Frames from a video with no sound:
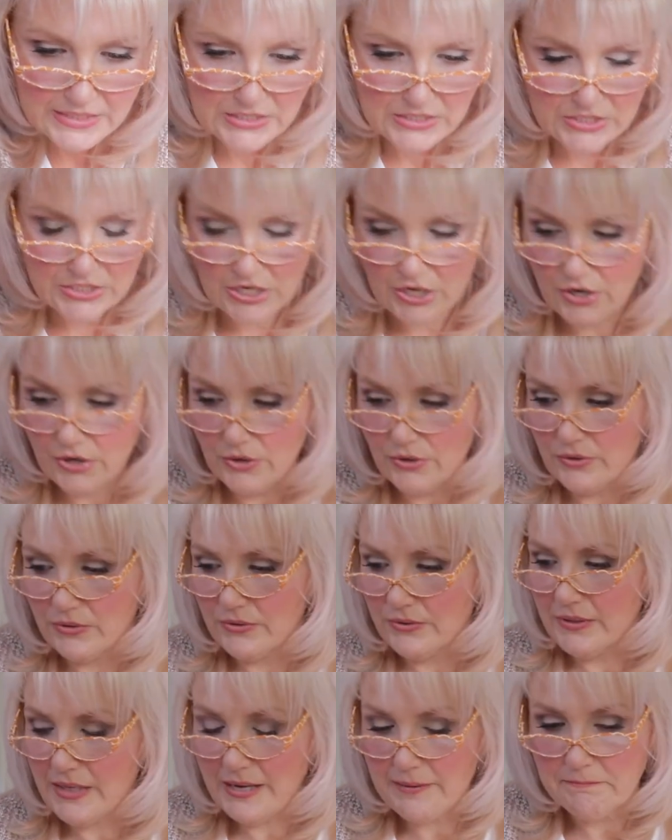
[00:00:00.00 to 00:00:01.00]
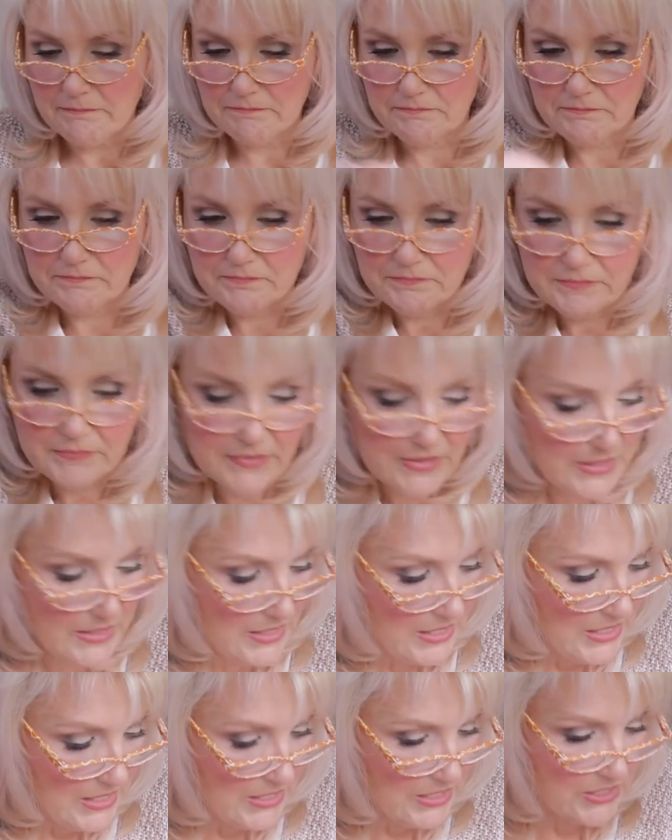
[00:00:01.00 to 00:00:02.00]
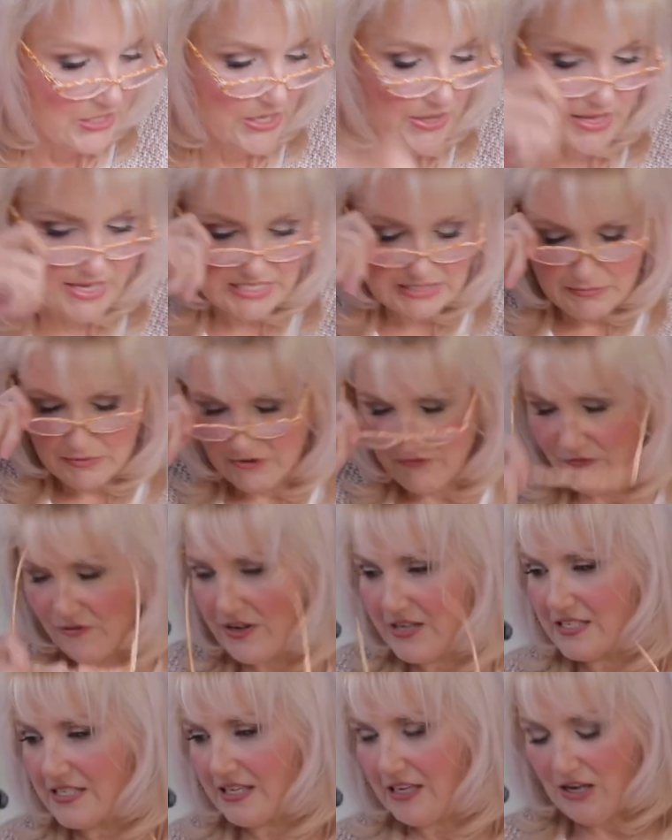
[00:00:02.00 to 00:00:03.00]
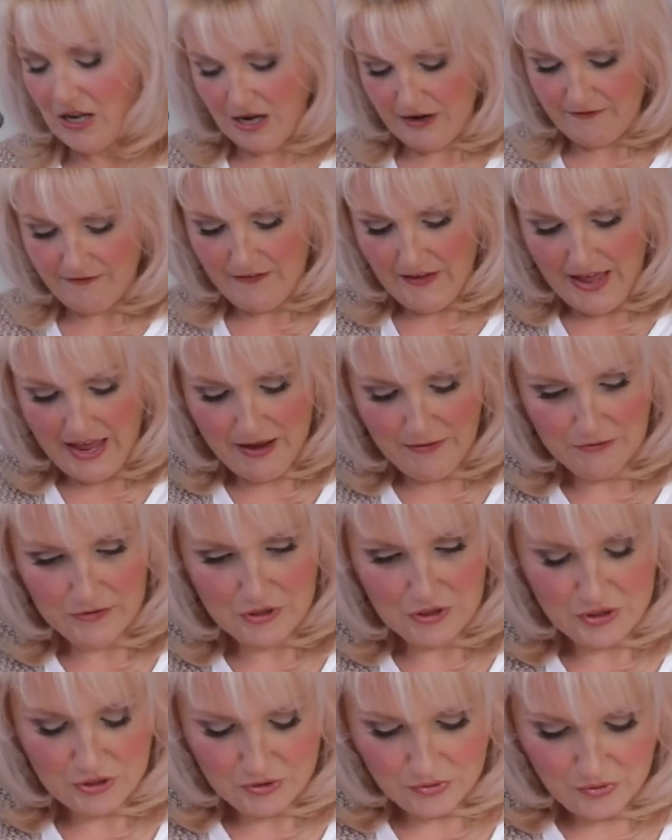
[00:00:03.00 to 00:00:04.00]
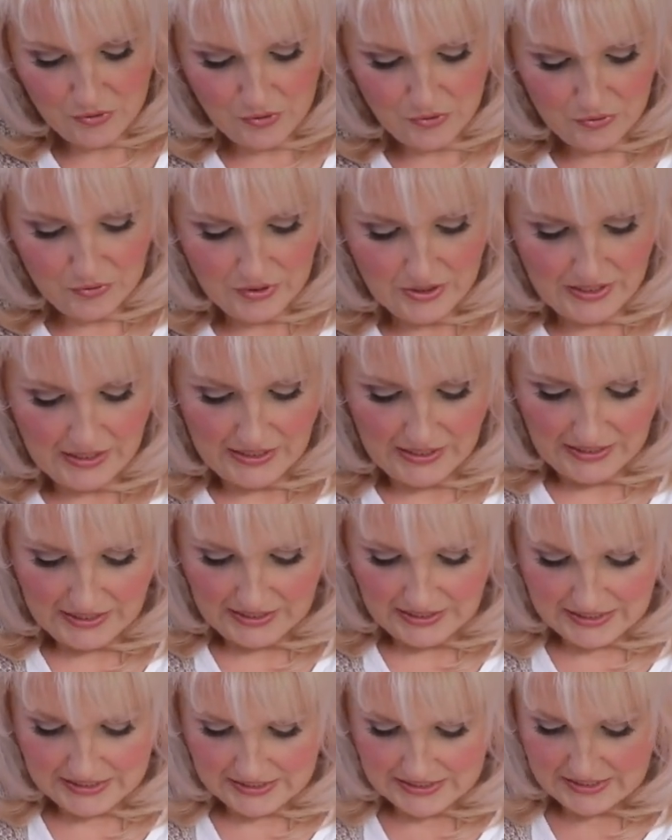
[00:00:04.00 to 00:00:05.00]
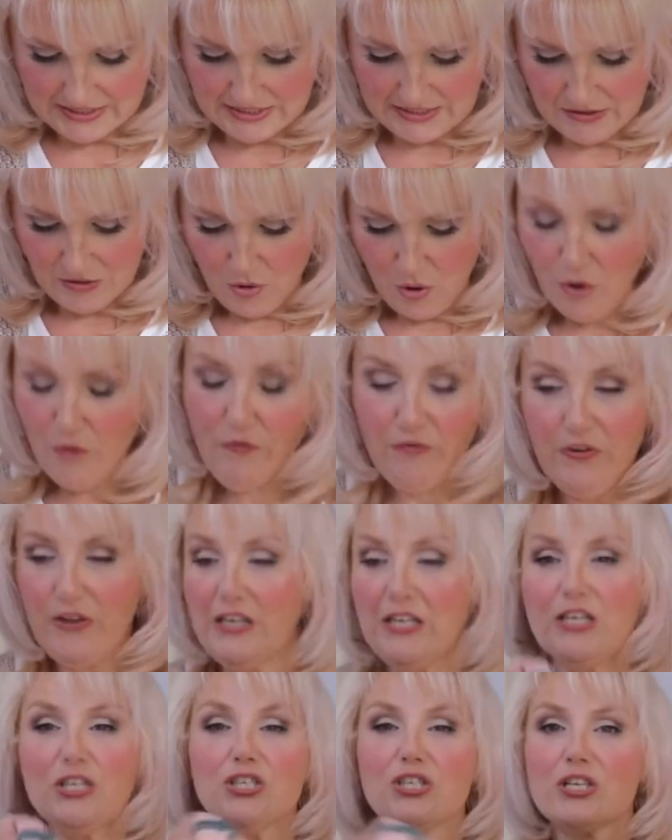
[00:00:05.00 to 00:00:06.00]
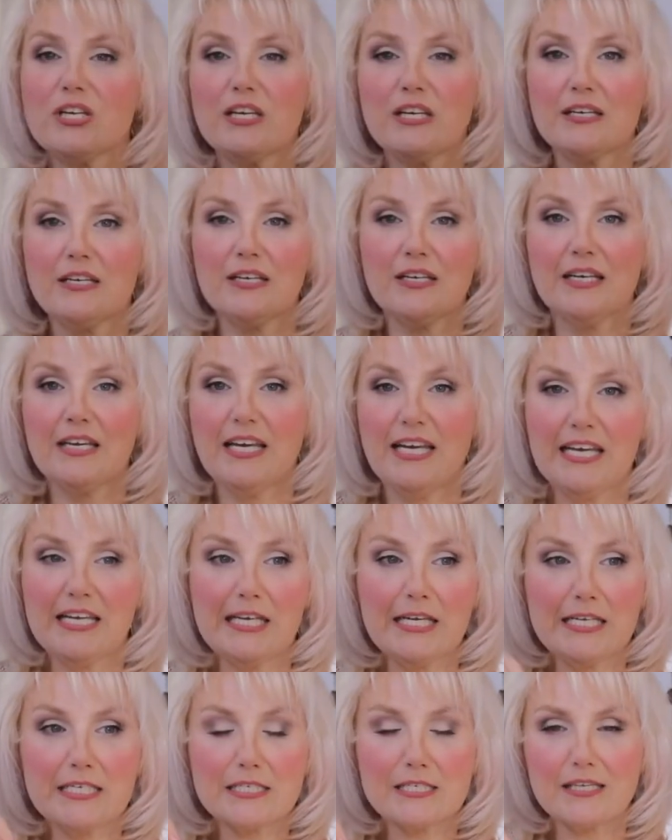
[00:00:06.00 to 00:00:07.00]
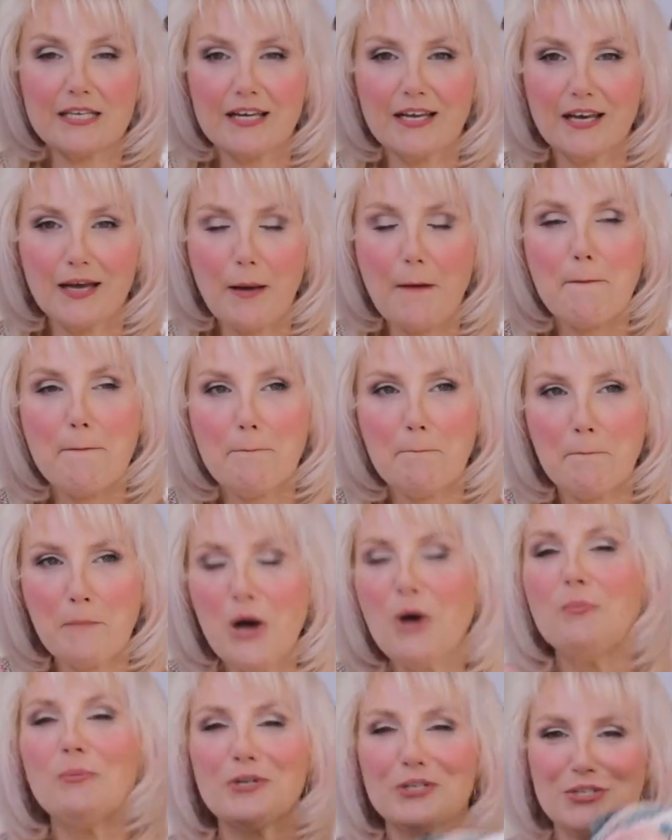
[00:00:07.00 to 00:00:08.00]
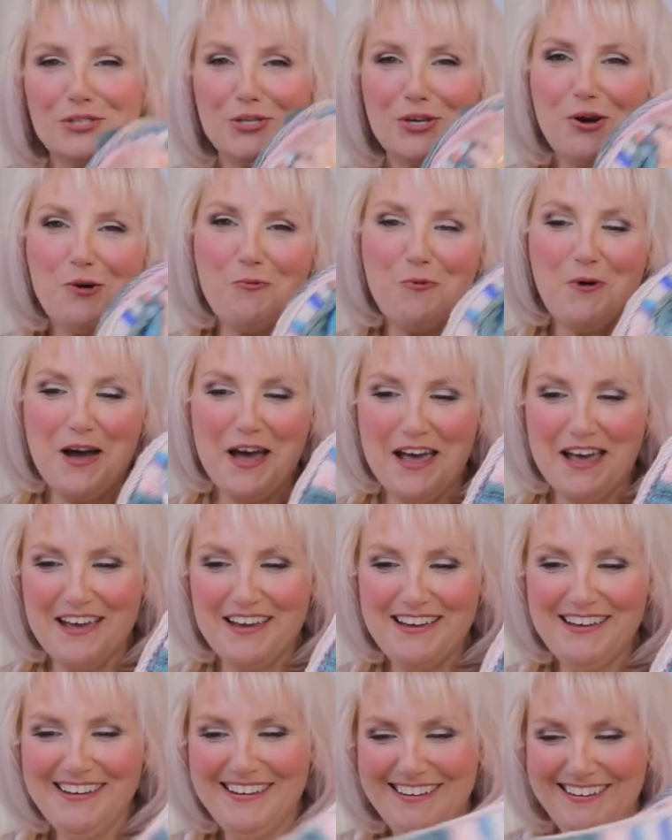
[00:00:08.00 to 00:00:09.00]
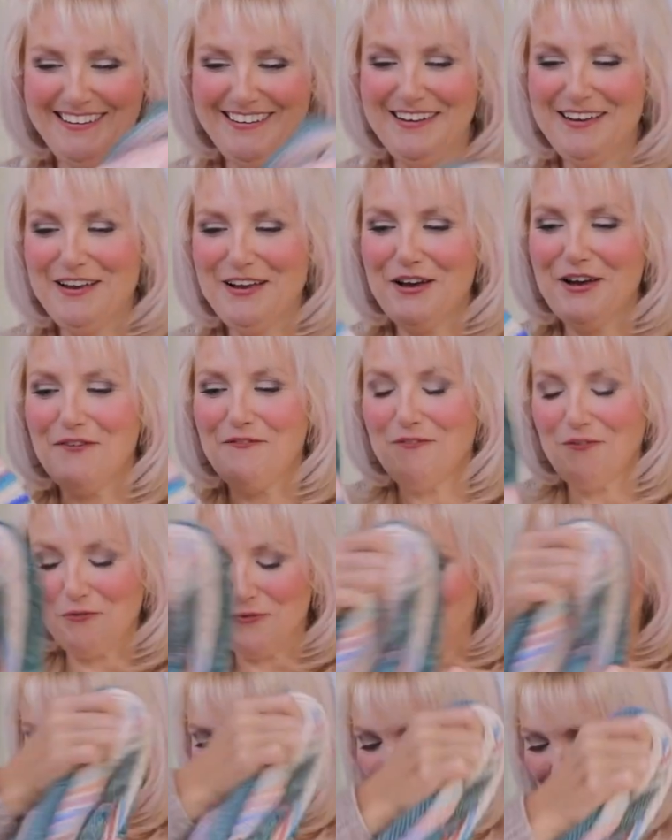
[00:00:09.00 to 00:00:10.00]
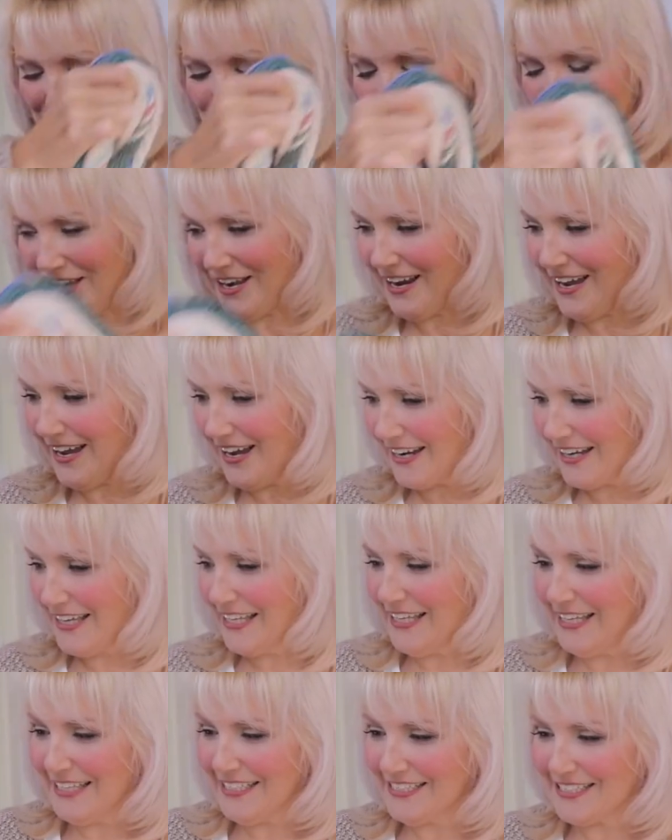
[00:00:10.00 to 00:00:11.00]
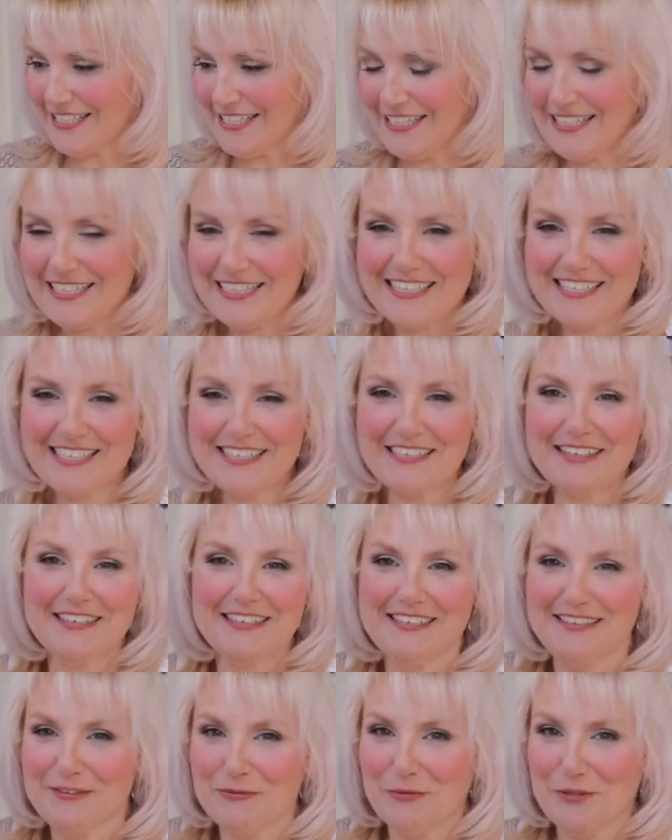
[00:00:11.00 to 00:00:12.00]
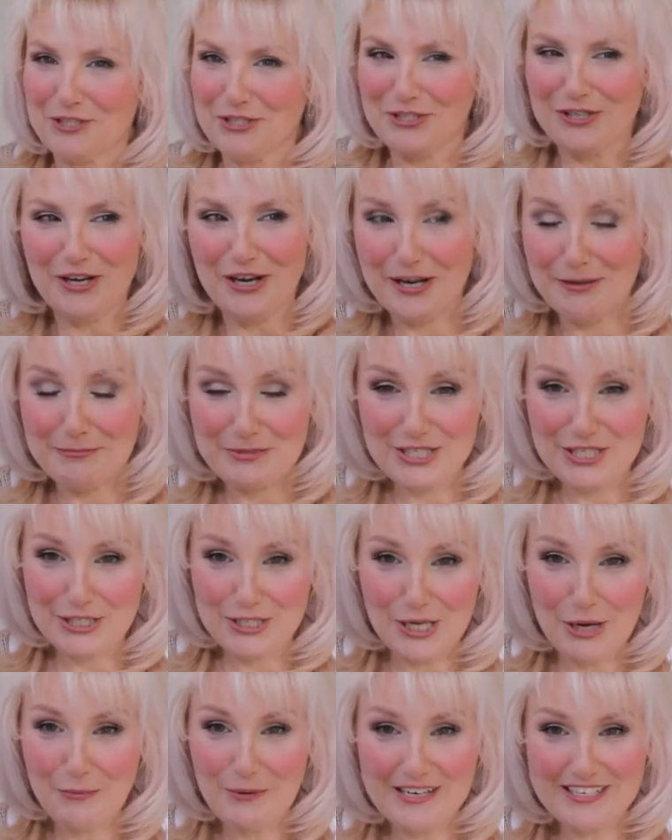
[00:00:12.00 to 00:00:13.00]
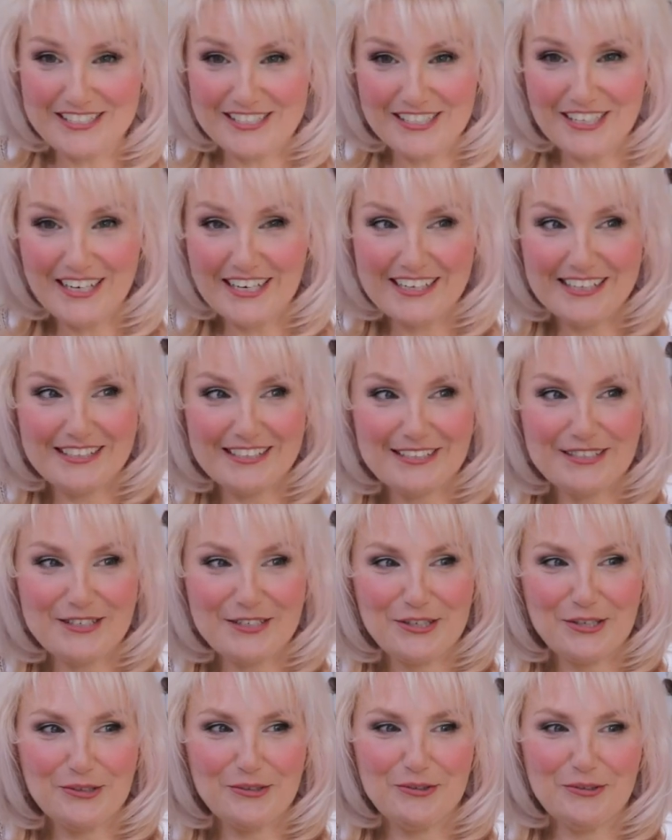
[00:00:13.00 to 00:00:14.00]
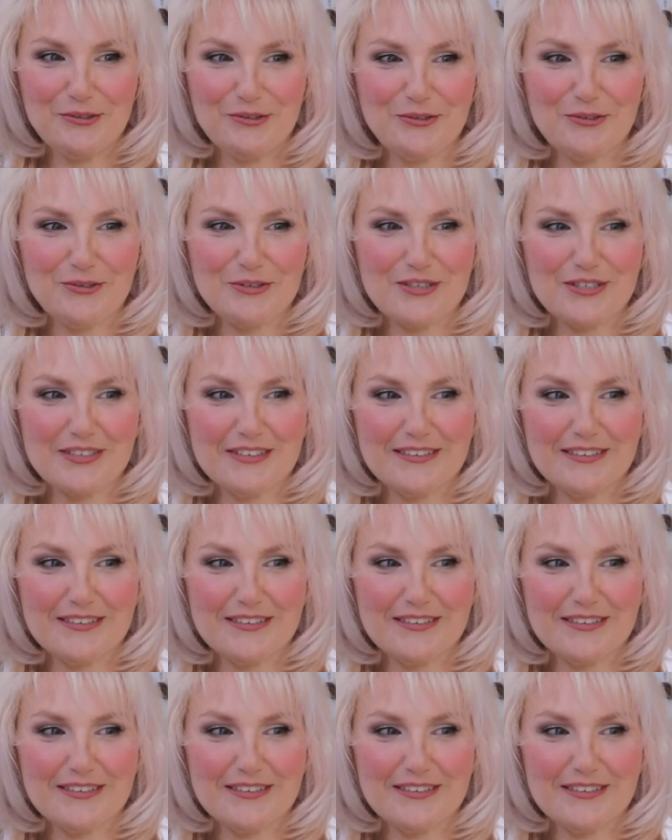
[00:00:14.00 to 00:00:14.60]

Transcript: So yeah, so that's my Friends Are Like Flowers shawl. It's all finished. It is moments away for all of you that are keen to knit it, which I'm so excited to